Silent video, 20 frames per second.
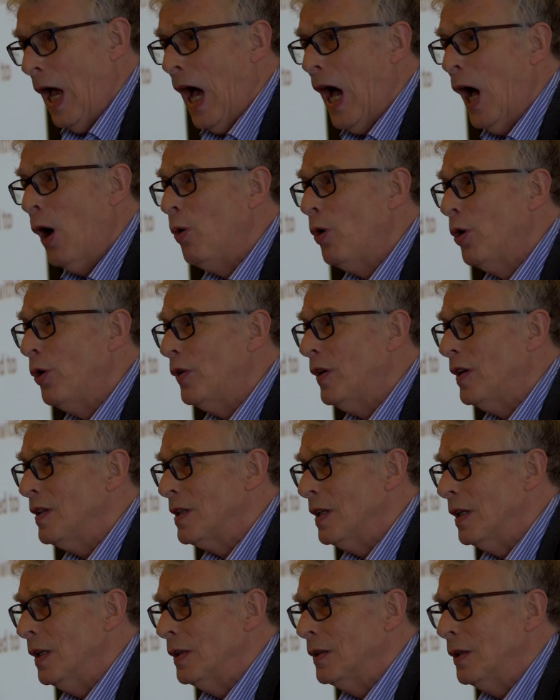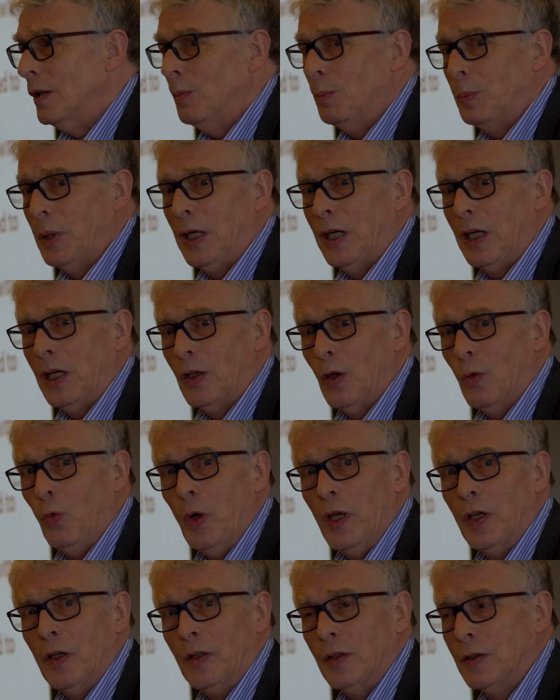how good is it at picking the
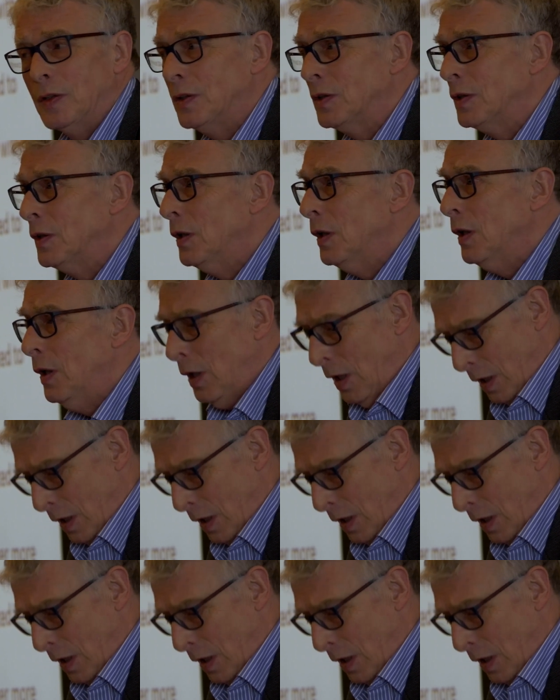winners